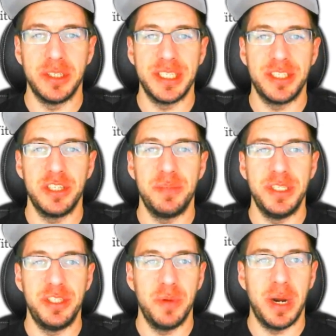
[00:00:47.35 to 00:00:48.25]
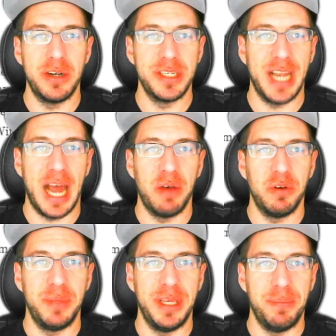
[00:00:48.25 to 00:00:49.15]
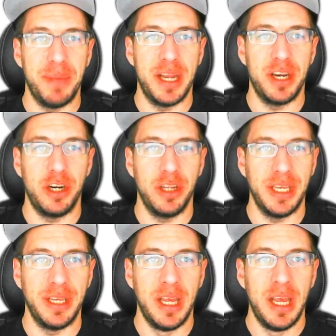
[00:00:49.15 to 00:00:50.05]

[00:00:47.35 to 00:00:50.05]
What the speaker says: That's going to be 2 hours that I will be in bed early.